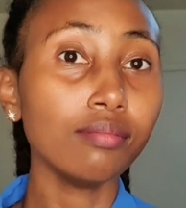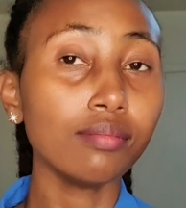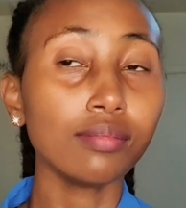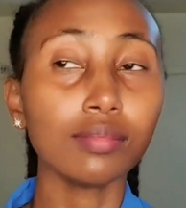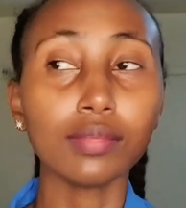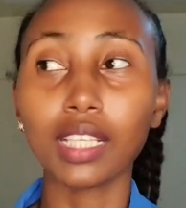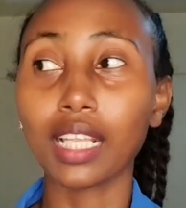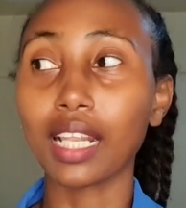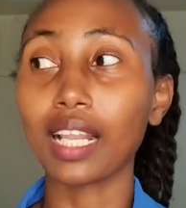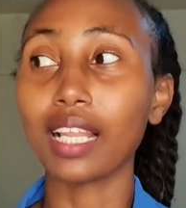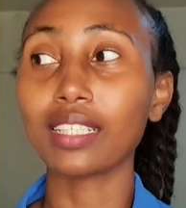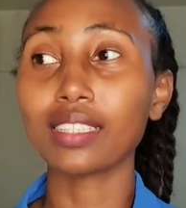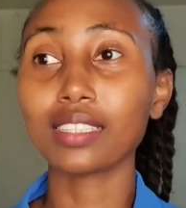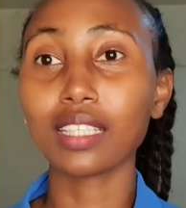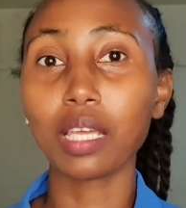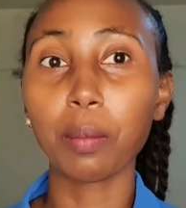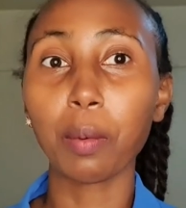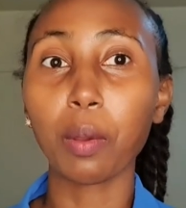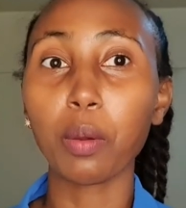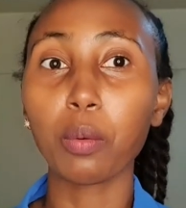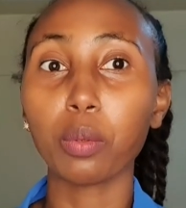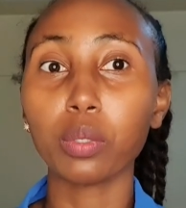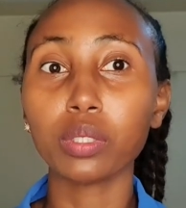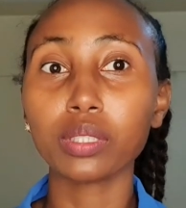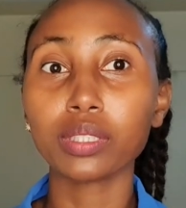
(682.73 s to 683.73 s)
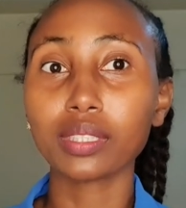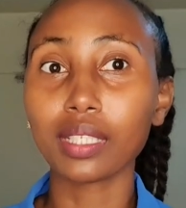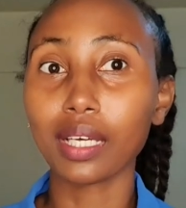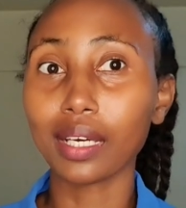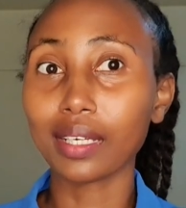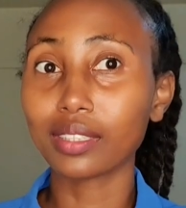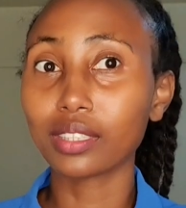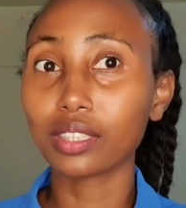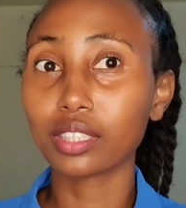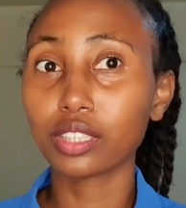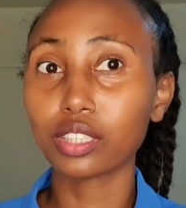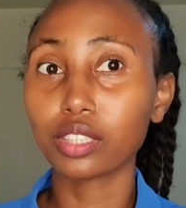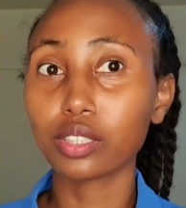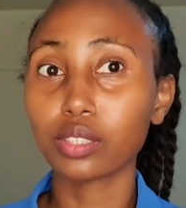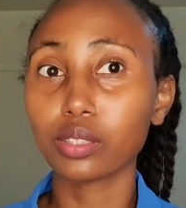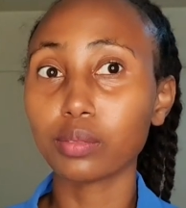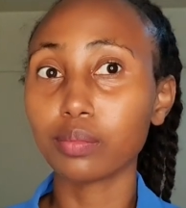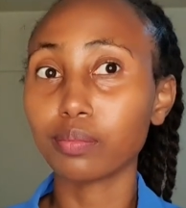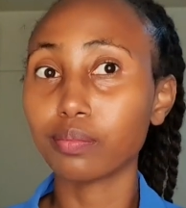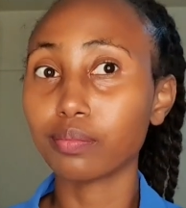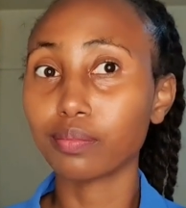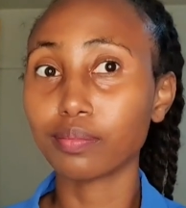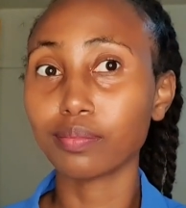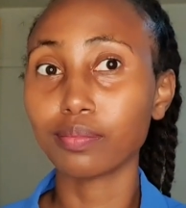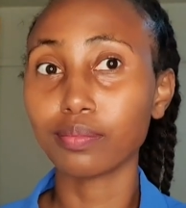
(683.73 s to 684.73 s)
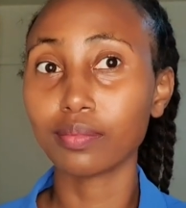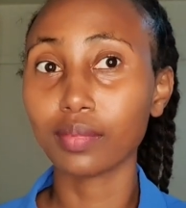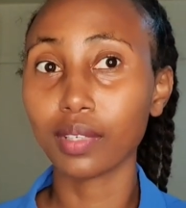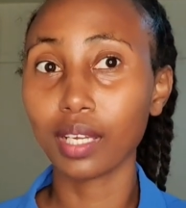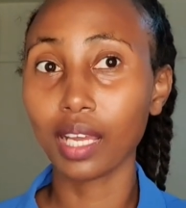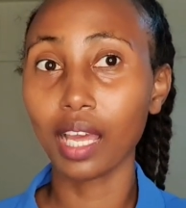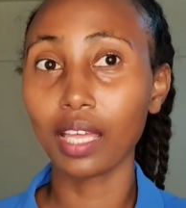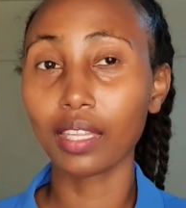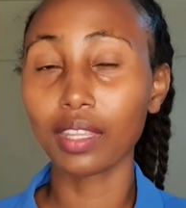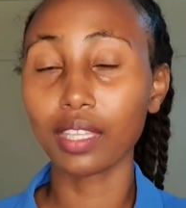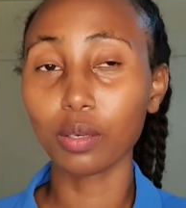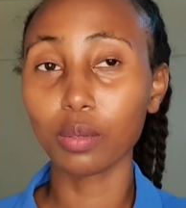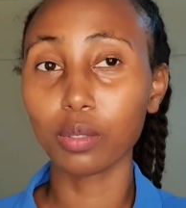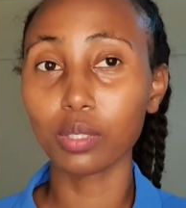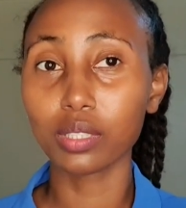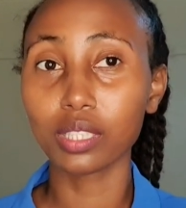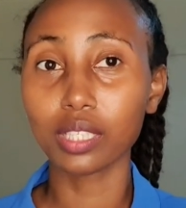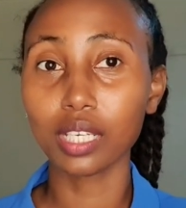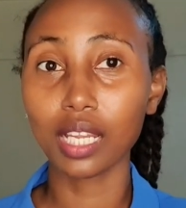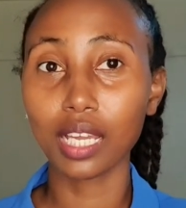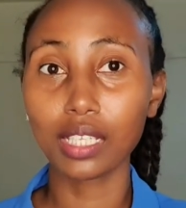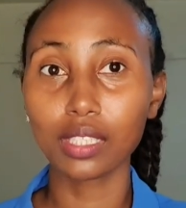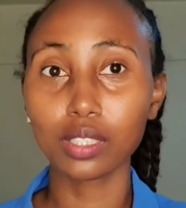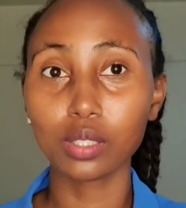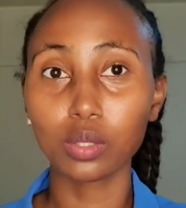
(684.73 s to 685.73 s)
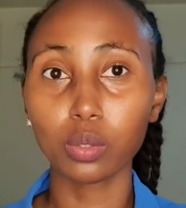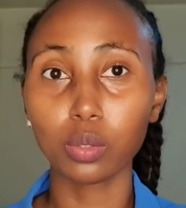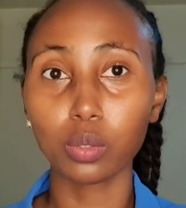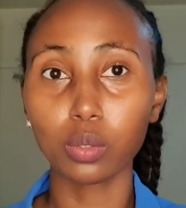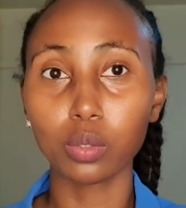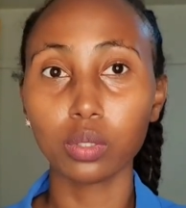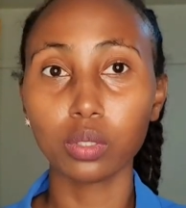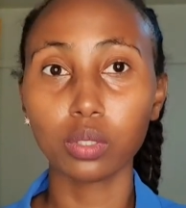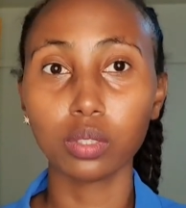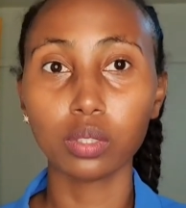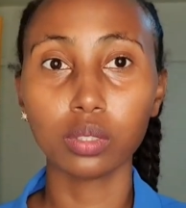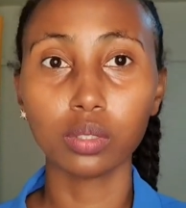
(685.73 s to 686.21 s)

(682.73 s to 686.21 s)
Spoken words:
The last time I wore such, I think, was in high school.